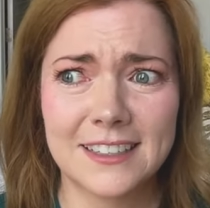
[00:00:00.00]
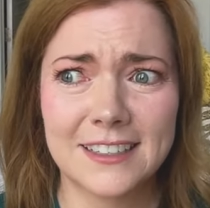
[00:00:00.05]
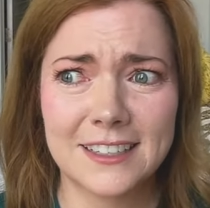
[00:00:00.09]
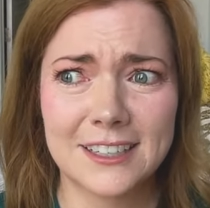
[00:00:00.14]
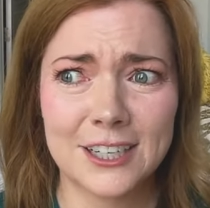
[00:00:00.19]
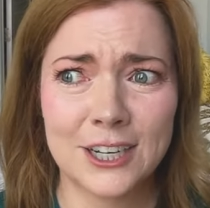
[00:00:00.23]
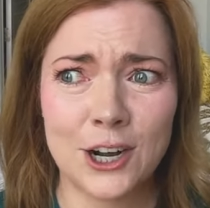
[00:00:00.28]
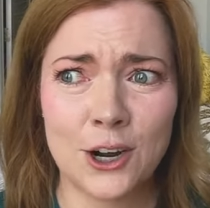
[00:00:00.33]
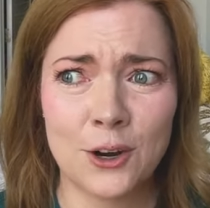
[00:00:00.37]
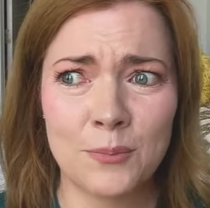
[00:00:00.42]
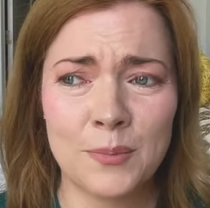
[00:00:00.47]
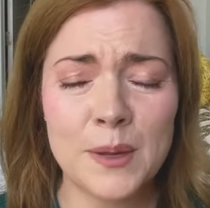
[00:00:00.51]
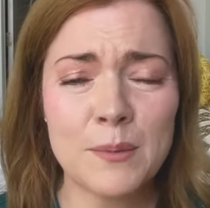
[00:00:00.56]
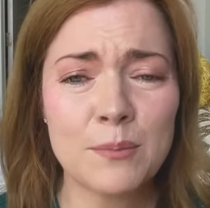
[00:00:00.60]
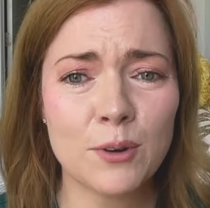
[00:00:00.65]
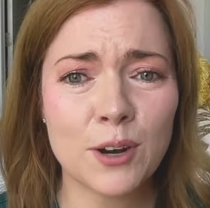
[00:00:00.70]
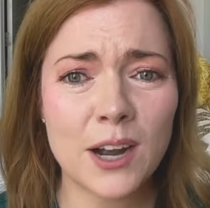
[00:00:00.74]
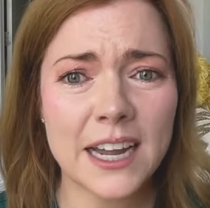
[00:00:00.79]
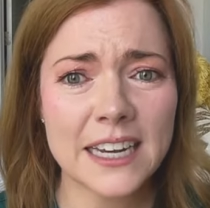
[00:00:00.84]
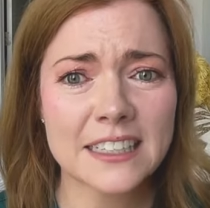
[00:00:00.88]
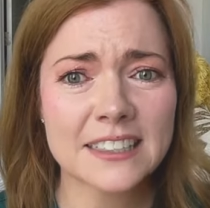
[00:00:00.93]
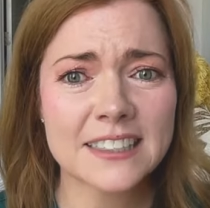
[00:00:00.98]
you know,
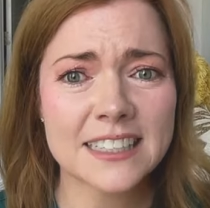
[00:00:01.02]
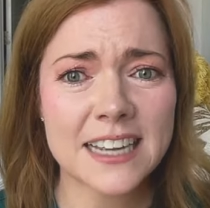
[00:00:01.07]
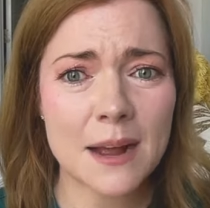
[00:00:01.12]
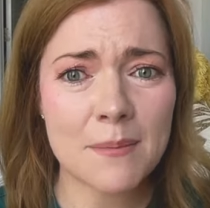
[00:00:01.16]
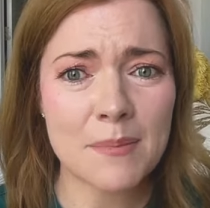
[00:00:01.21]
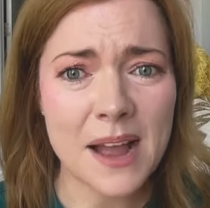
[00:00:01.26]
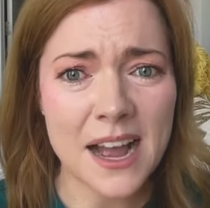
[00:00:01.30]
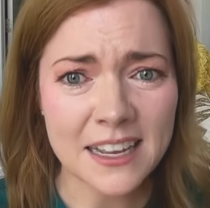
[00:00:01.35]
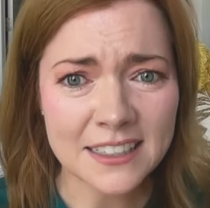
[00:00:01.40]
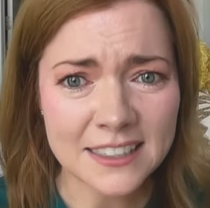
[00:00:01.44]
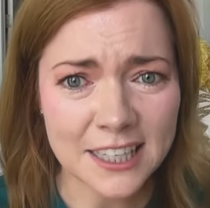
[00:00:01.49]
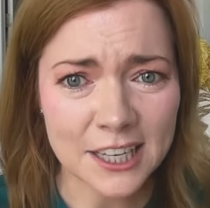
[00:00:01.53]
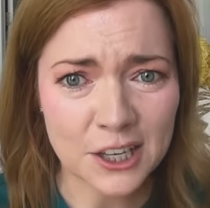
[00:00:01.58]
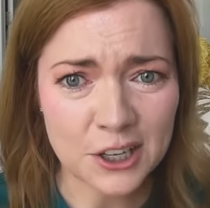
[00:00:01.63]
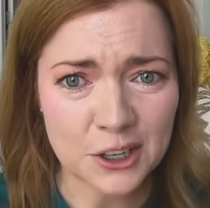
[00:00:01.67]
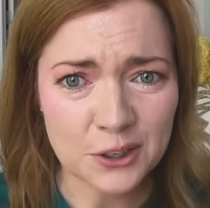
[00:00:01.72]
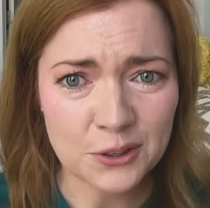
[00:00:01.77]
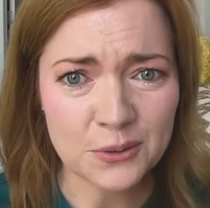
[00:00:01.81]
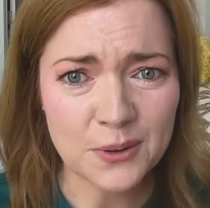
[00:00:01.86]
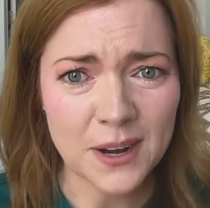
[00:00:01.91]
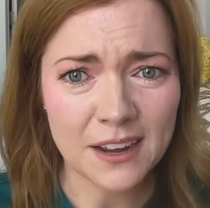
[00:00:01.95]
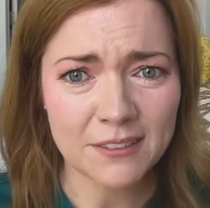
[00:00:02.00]
people kind of stop asking
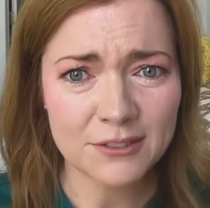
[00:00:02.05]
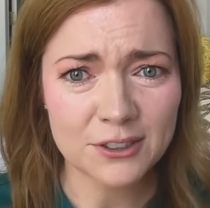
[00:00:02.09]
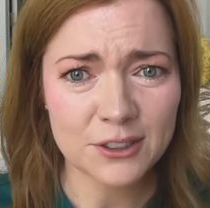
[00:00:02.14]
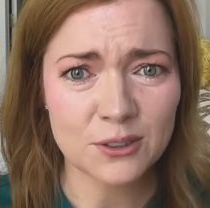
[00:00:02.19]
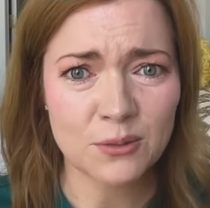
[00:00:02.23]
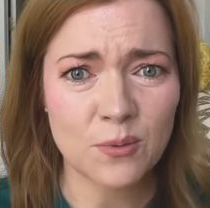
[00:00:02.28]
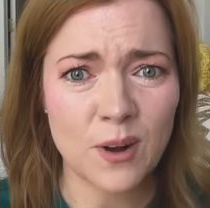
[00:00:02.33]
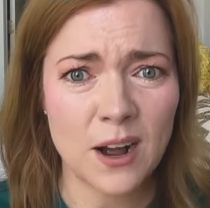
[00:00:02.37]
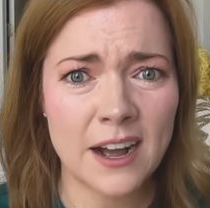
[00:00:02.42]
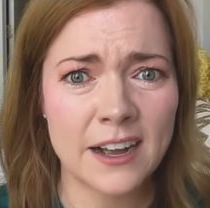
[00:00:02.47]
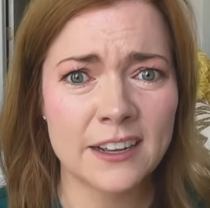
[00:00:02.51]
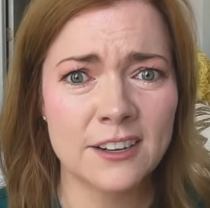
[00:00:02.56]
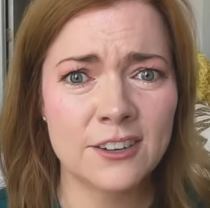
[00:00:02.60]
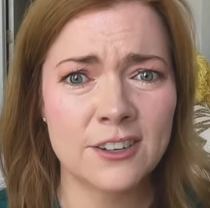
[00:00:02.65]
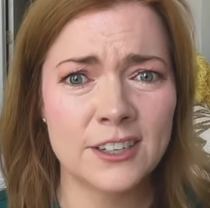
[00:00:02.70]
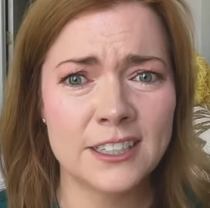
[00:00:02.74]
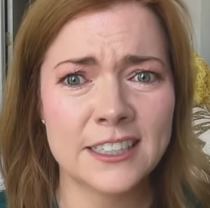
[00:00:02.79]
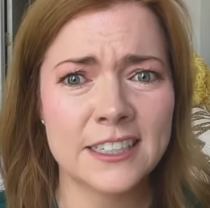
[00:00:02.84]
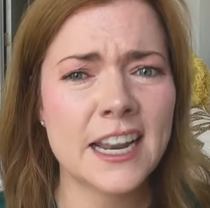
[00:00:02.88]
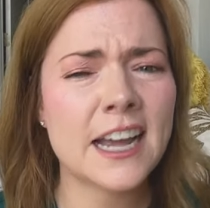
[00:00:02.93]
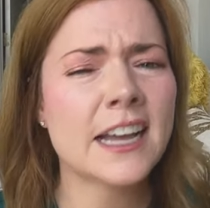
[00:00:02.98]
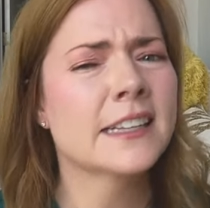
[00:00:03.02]
you after a while
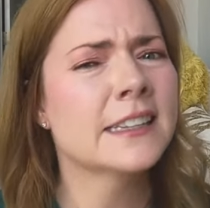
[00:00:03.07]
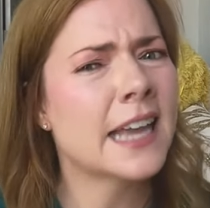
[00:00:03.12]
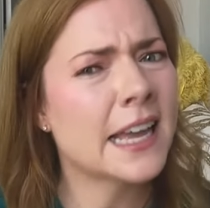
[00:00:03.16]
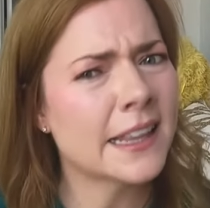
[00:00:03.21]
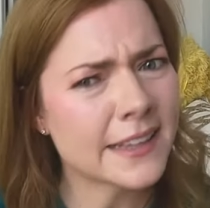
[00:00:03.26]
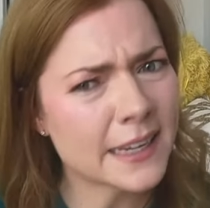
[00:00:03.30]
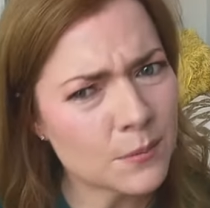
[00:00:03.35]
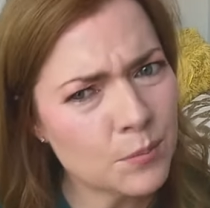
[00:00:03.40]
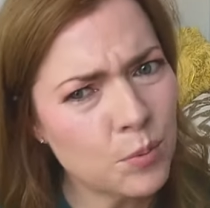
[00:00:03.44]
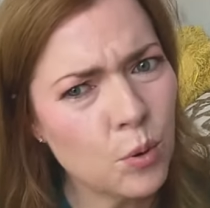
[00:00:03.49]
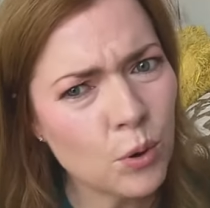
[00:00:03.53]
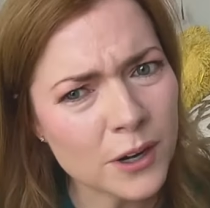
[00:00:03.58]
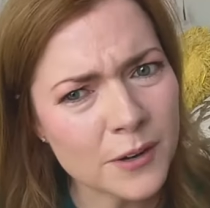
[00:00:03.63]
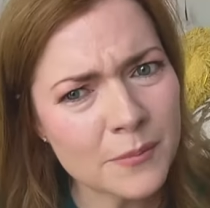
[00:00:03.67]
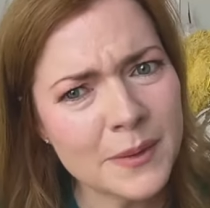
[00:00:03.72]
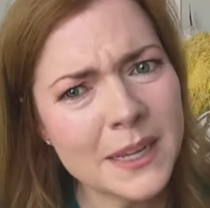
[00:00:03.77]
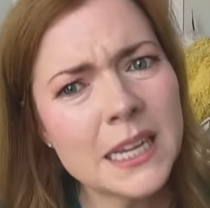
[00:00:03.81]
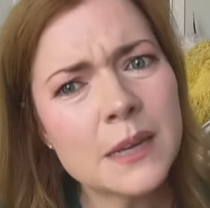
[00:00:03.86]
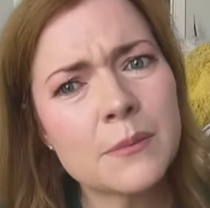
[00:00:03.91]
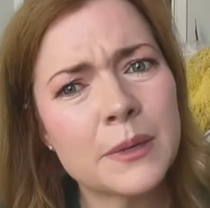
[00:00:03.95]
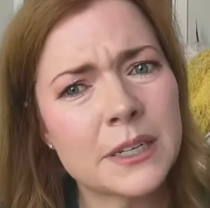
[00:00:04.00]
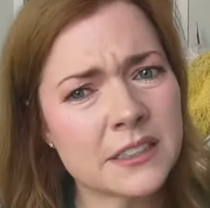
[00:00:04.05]
and not, not like poor
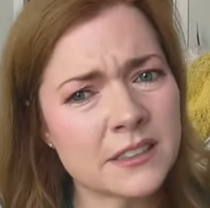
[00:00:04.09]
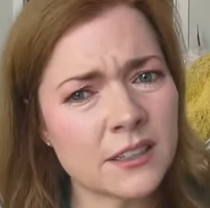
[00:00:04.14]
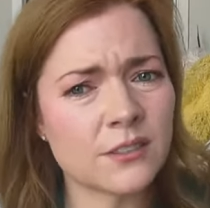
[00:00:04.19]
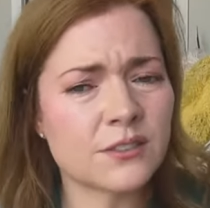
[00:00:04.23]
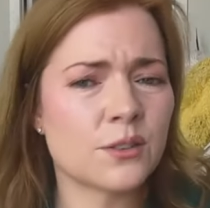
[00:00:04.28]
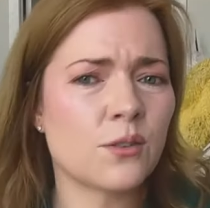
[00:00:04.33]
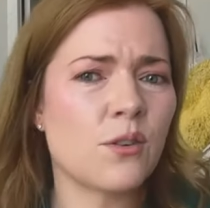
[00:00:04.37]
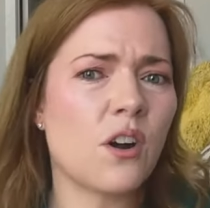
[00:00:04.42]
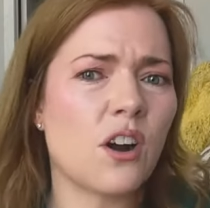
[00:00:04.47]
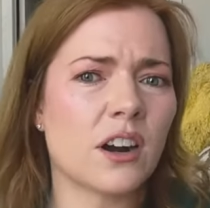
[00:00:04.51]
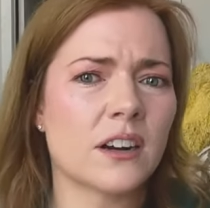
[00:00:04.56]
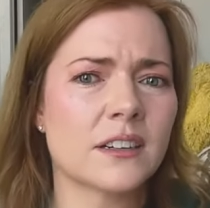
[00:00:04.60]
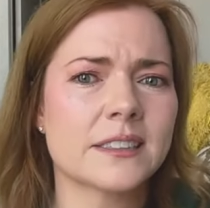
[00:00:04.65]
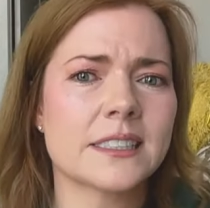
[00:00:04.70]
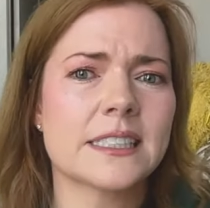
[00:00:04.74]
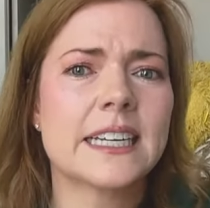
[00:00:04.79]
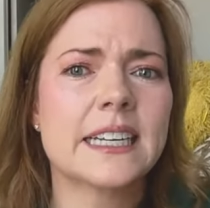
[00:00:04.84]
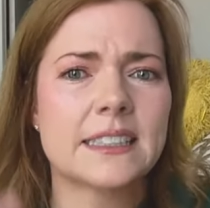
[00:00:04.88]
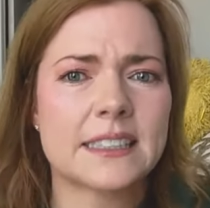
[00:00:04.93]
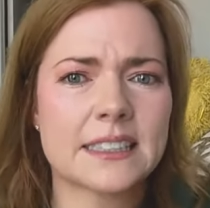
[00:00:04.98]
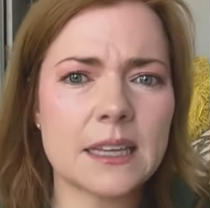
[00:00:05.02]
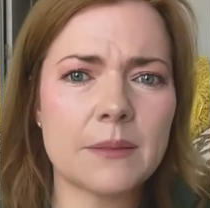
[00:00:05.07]
me, but it's also hard to
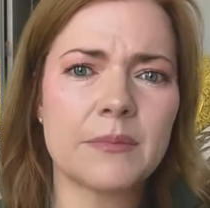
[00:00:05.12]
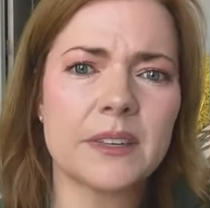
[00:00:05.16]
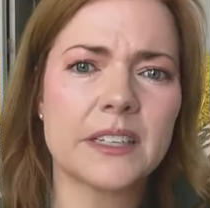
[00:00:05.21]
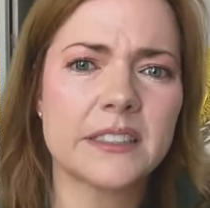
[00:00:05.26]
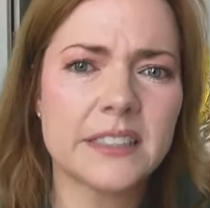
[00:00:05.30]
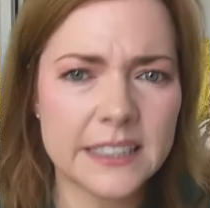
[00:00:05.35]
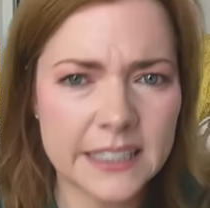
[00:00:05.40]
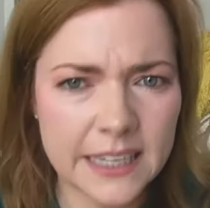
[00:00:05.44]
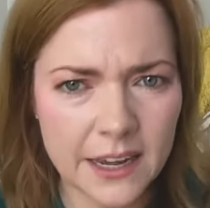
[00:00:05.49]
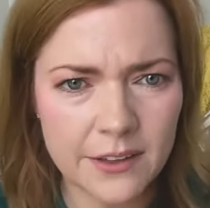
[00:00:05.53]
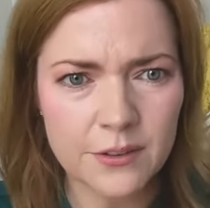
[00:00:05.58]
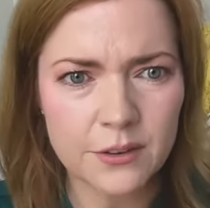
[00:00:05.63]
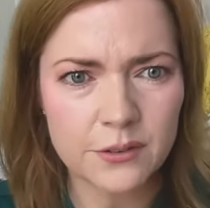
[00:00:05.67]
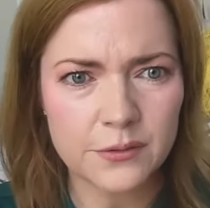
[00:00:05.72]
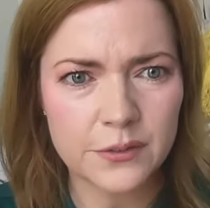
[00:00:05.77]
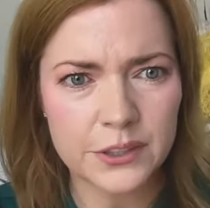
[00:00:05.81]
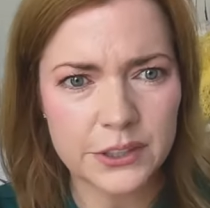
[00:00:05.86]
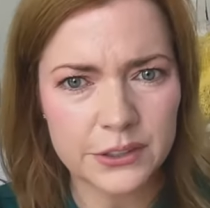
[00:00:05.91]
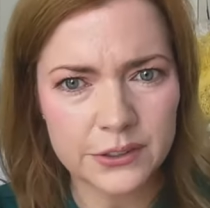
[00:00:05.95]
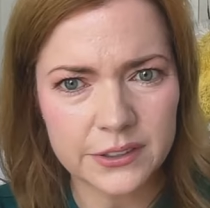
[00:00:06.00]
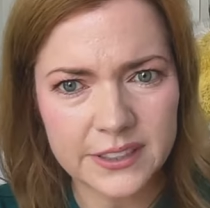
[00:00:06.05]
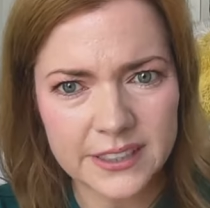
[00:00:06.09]
get something together
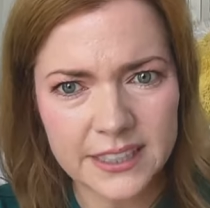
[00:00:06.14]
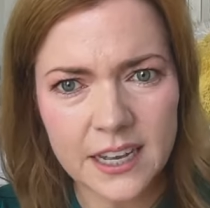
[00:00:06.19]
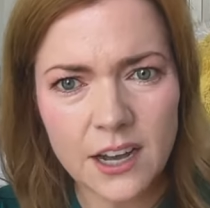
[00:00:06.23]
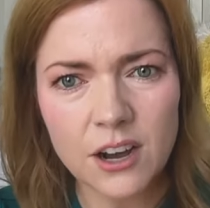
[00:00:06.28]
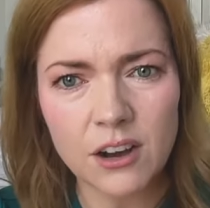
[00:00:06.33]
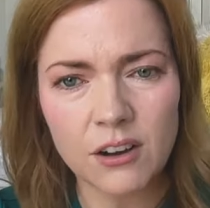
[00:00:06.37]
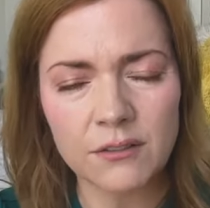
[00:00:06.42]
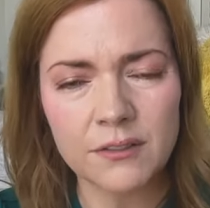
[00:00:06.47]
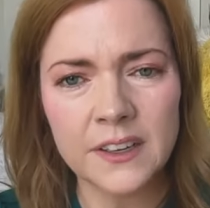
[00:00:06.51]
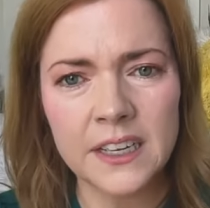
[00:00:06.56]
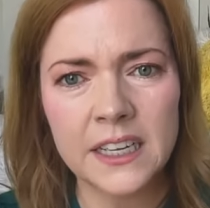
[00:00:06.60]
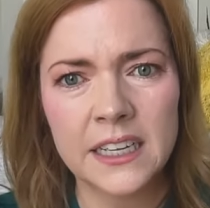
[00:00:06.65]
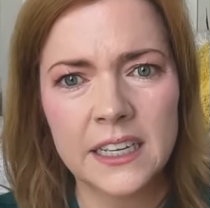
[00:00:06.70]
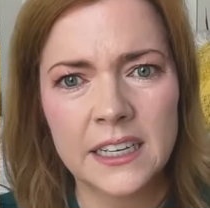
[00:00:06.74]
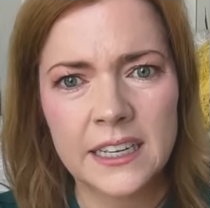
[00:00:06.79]
for yourself.